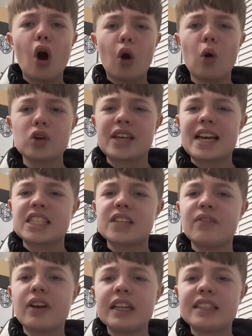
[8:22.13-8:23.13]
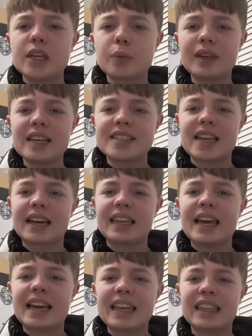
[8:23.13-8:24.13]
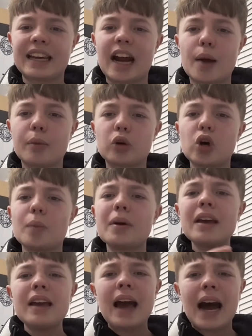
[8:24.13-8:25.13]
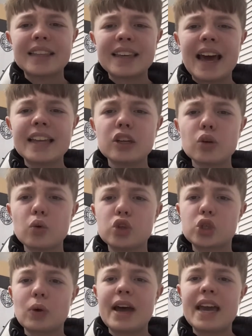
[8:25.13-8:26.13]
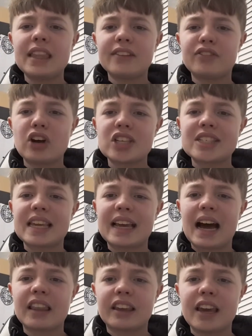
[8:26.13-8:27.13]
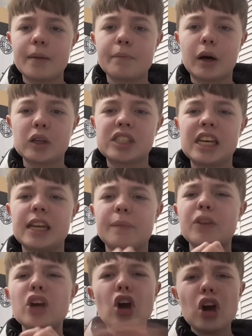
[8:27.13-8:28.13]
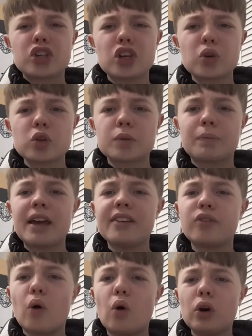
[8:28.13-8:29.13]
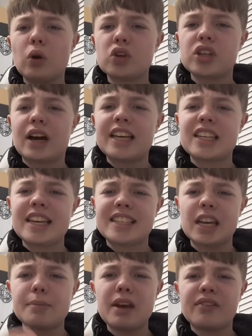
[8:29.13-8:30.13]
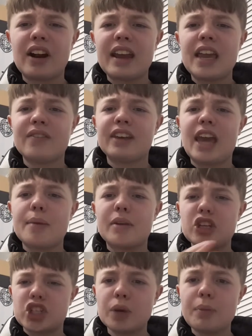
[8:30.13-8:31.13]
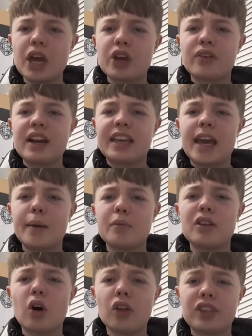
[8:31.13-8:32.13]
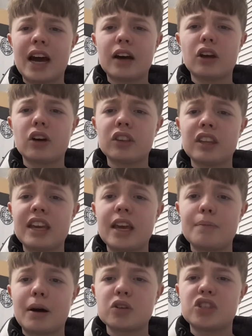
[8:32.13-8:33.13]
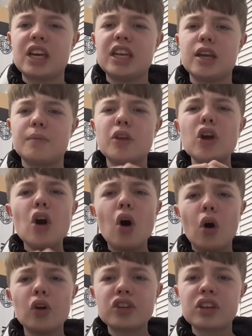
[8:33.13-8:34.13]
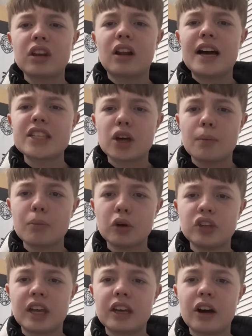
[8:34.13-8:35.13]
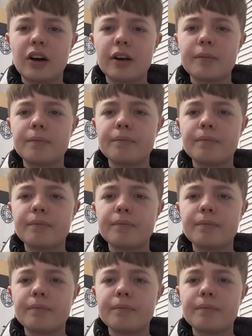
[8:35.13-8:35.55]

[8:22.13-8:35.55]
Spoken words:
Of course, Aston Villa did win the second leg in the Carabao Cup, and it ended all square in the first leg at the King Power Stadium. So it's all to play for. It looks like it's going to be a very even game, and it should be a great game down on the King Power Stadium under the lights on Monday night.